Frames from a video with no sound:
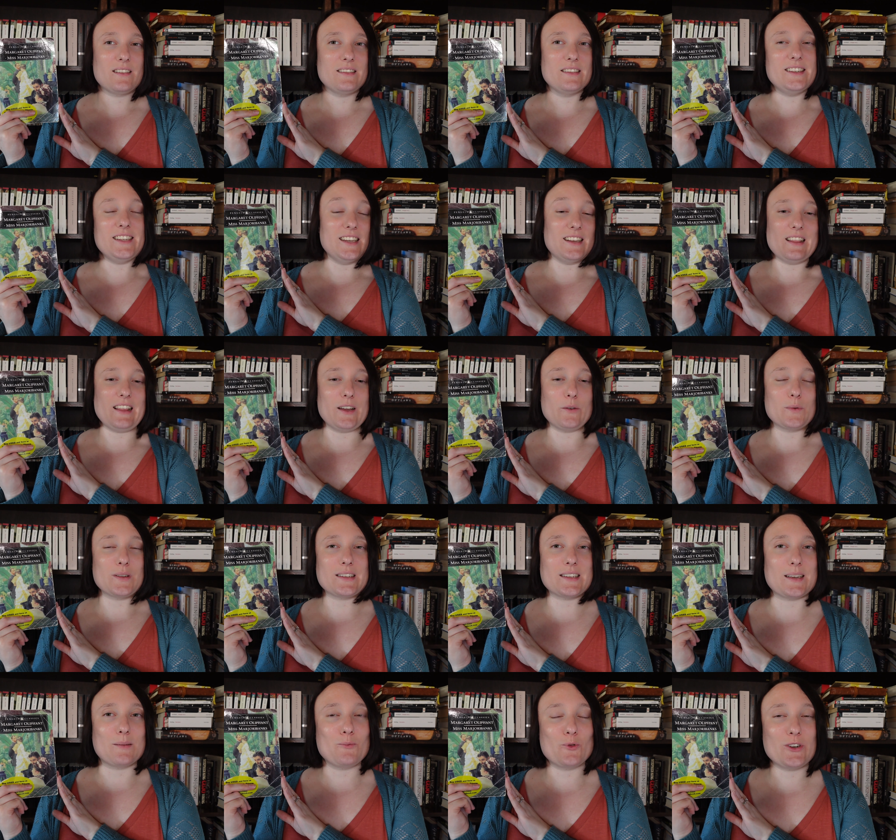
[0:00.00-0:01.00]
dealing with
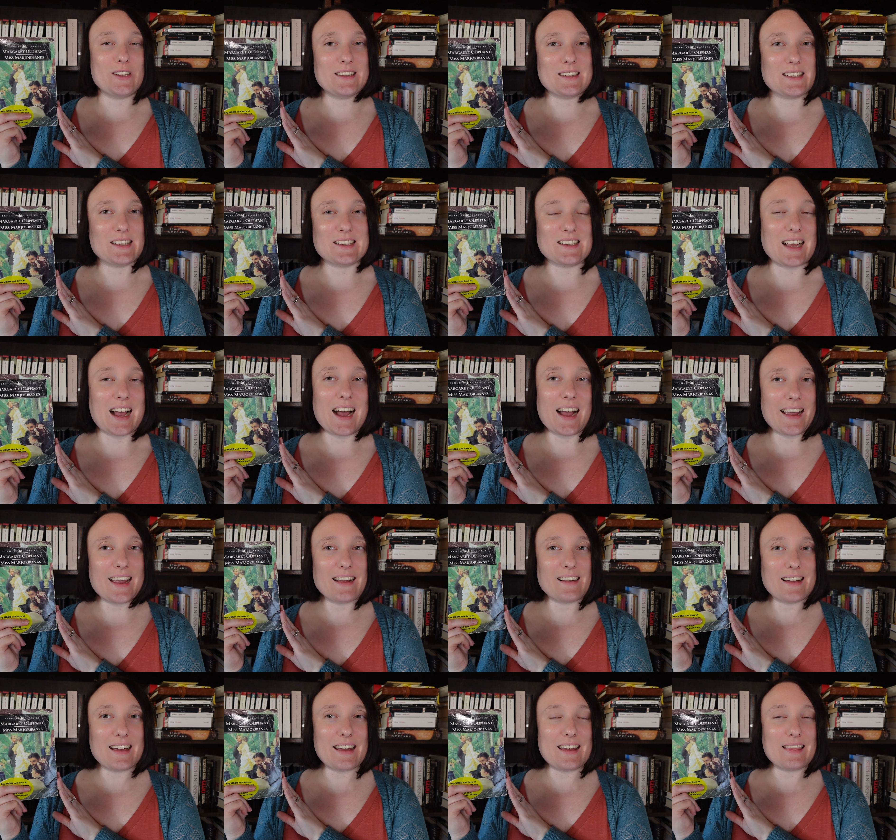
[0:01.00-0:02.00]
someone in
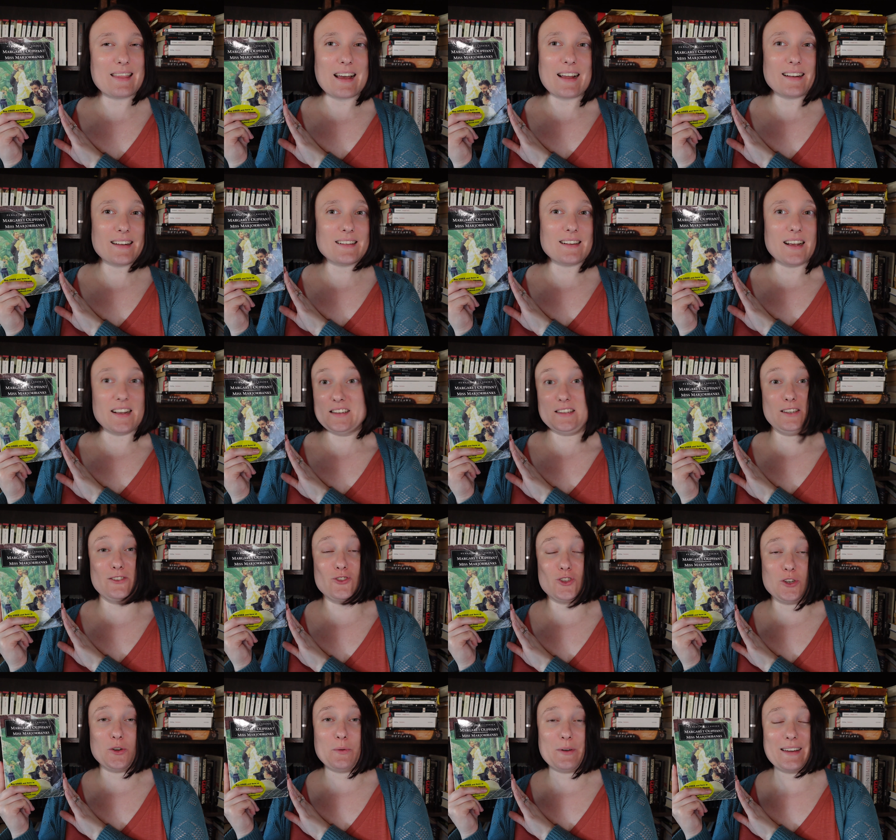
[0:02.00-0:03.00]
society that isn't
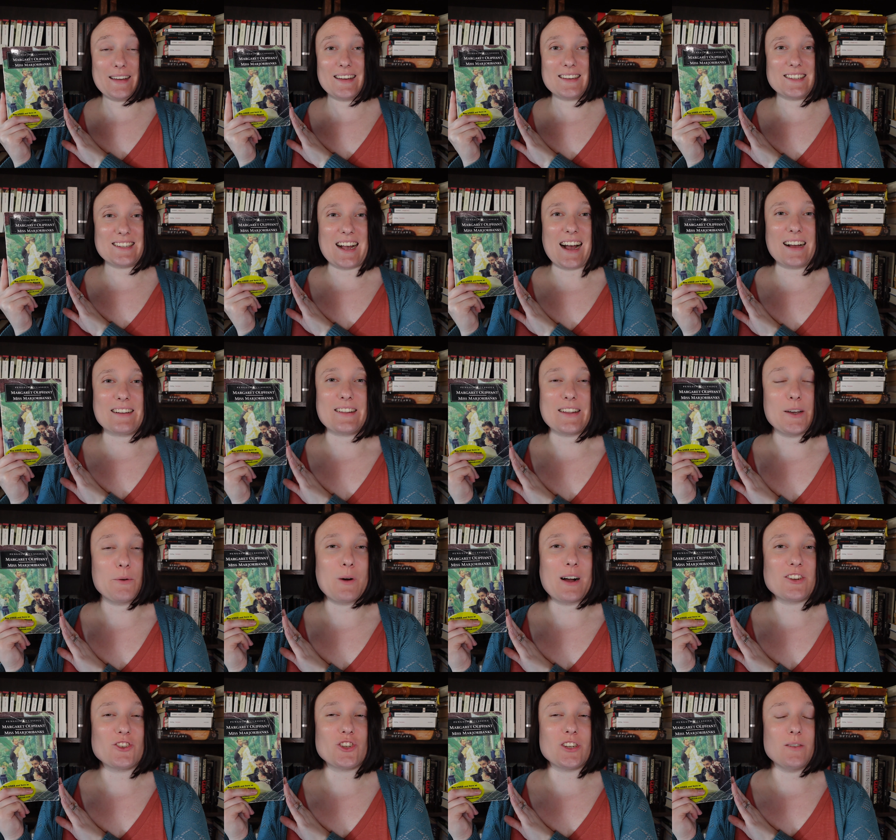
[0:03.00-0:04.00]
doing exactly
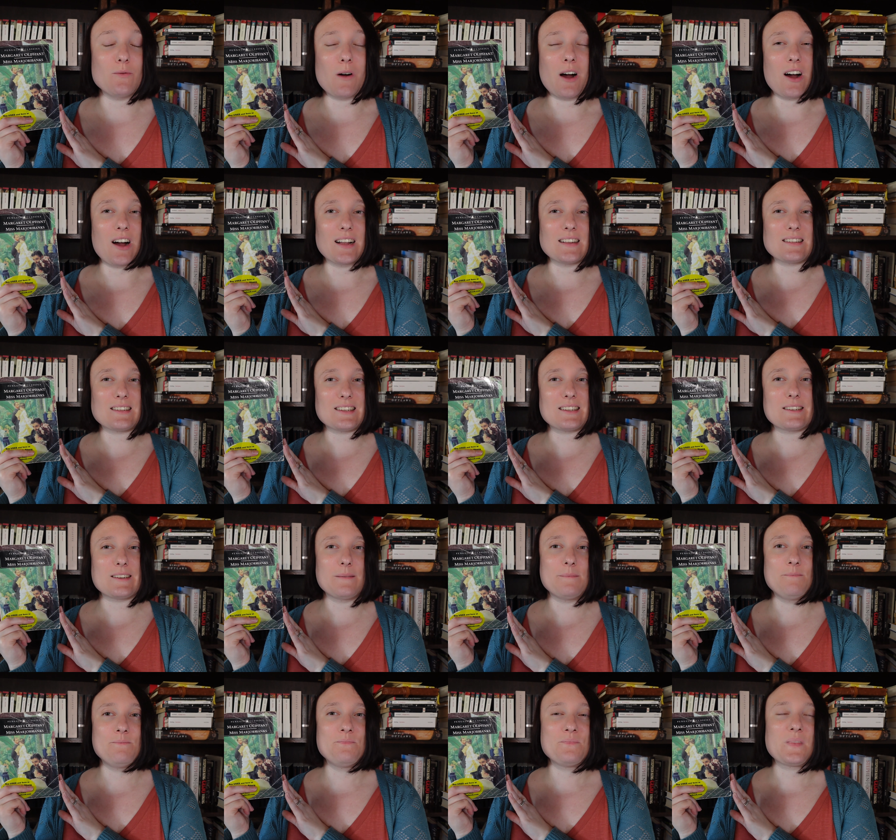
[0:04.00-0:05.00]
what she
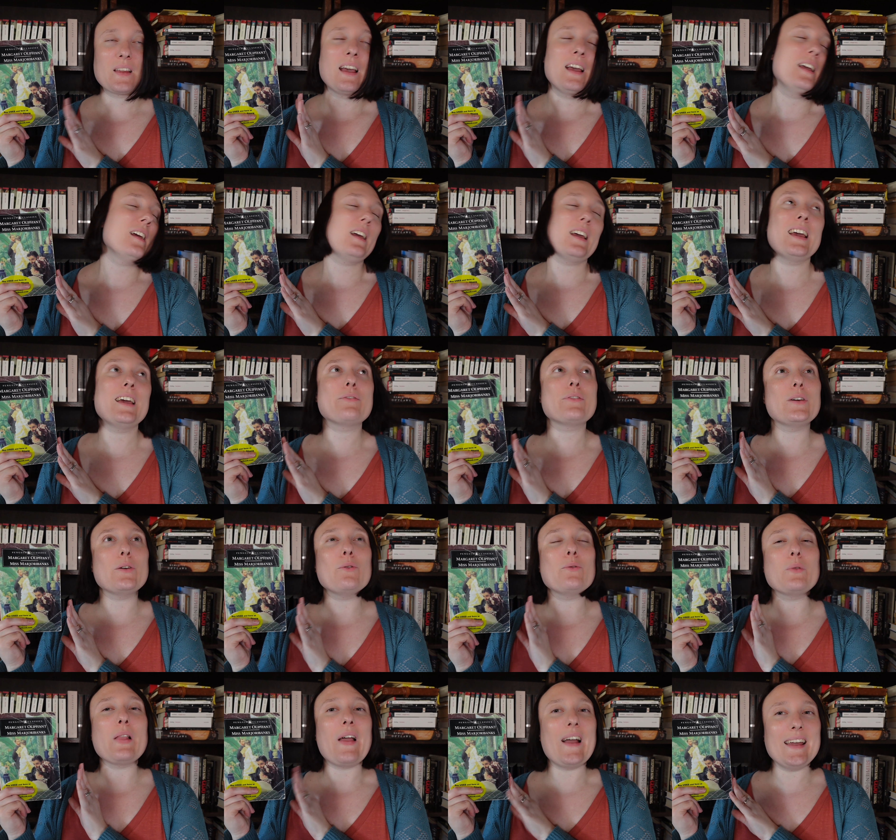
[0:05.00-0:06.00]
wants. If
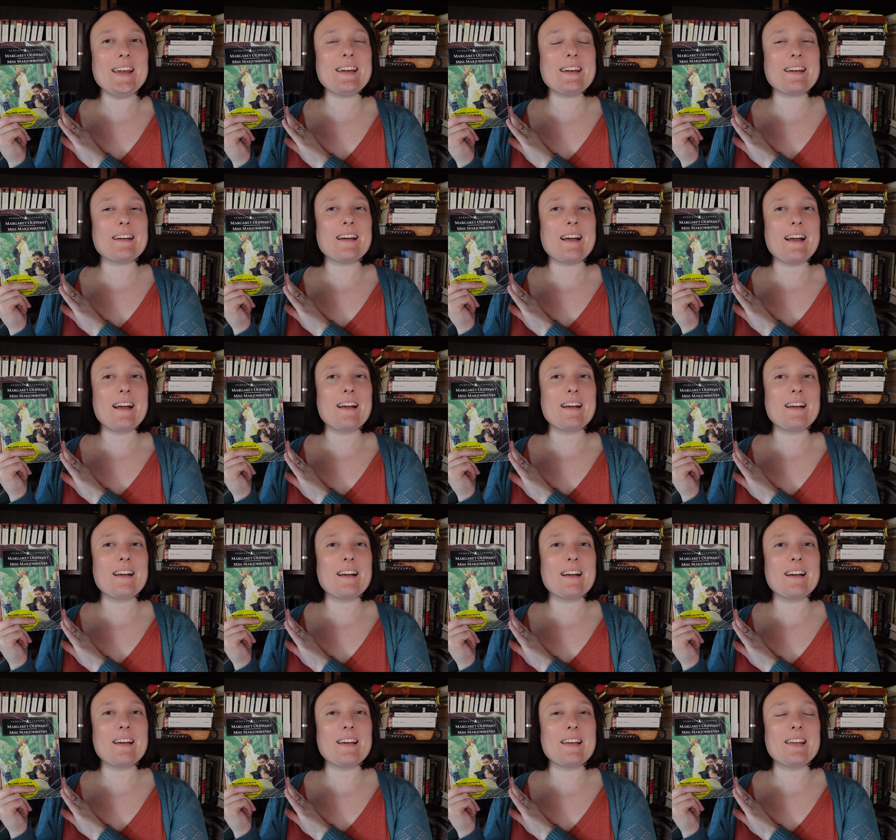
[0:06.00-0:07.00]
you like
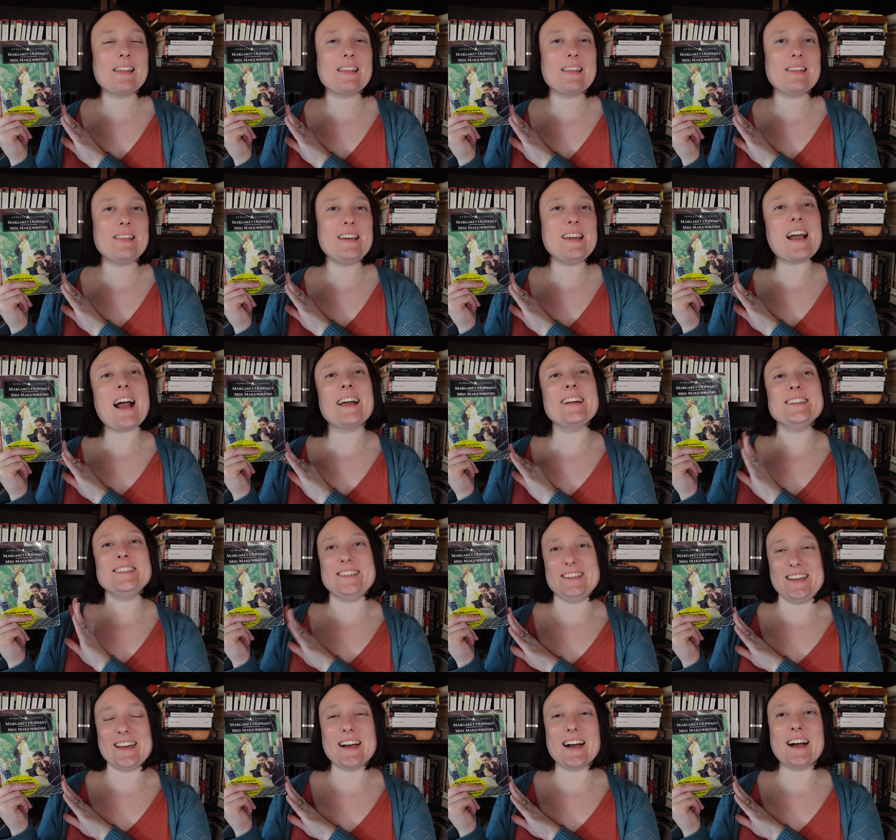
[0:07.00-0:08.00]
the
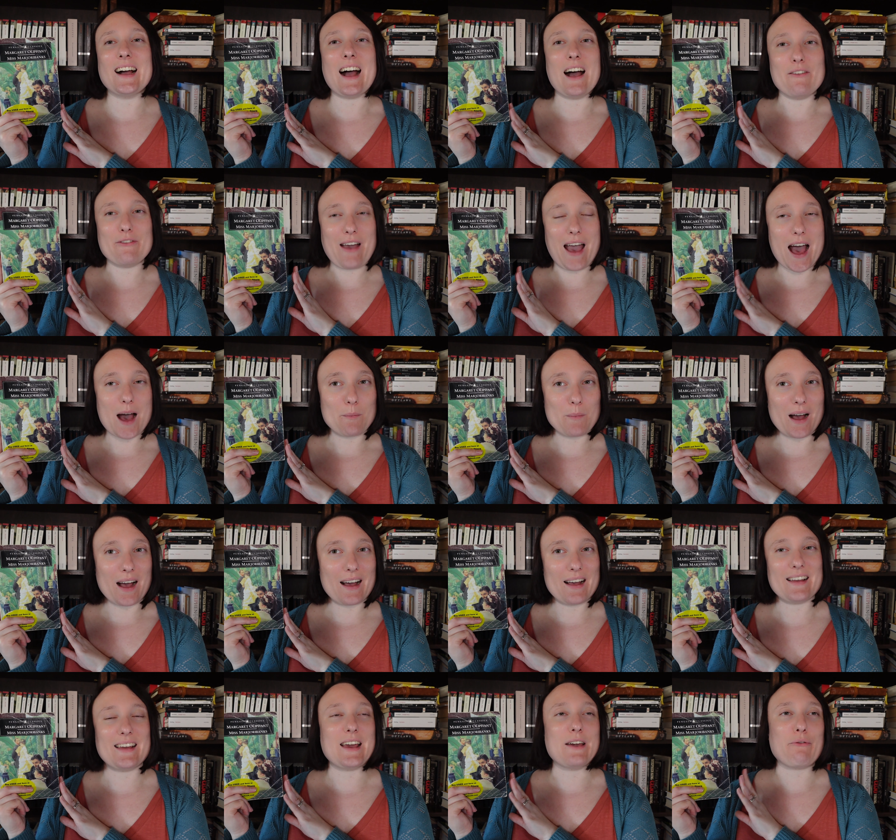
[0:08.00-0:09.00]
idea of
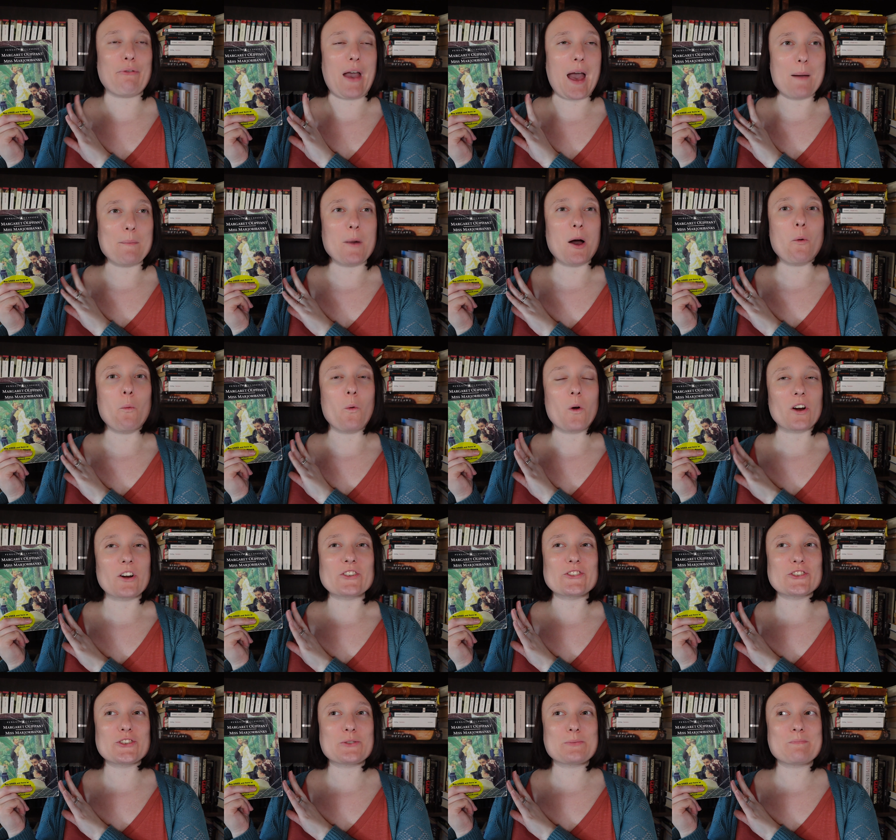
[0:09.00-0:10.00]
Emma, if Emma
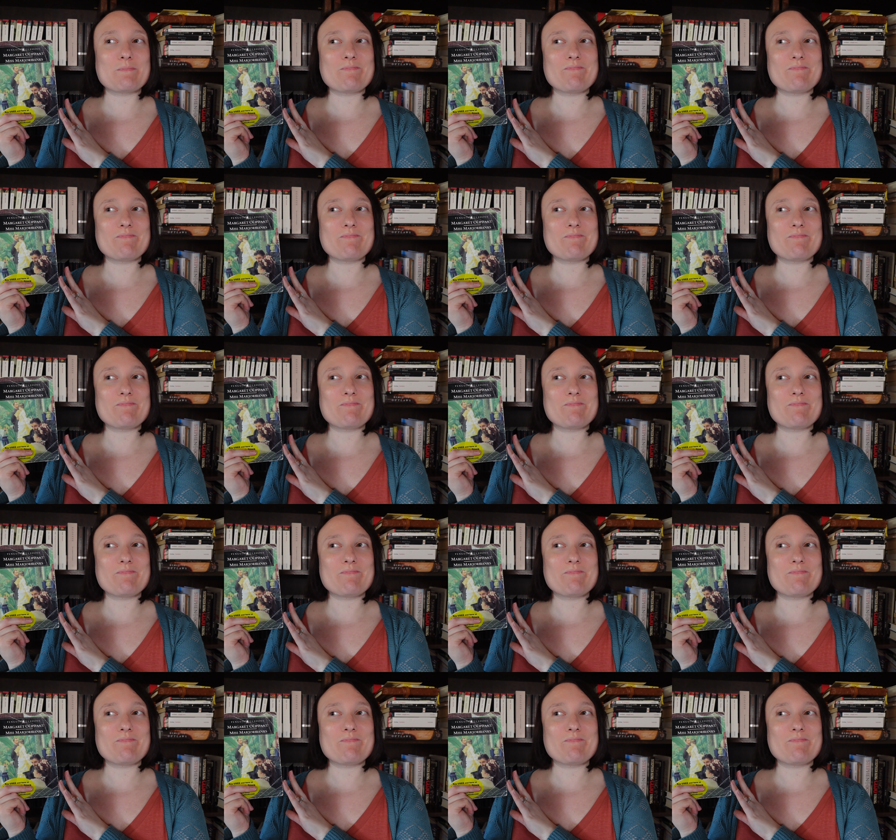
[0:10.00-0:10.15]
weren't,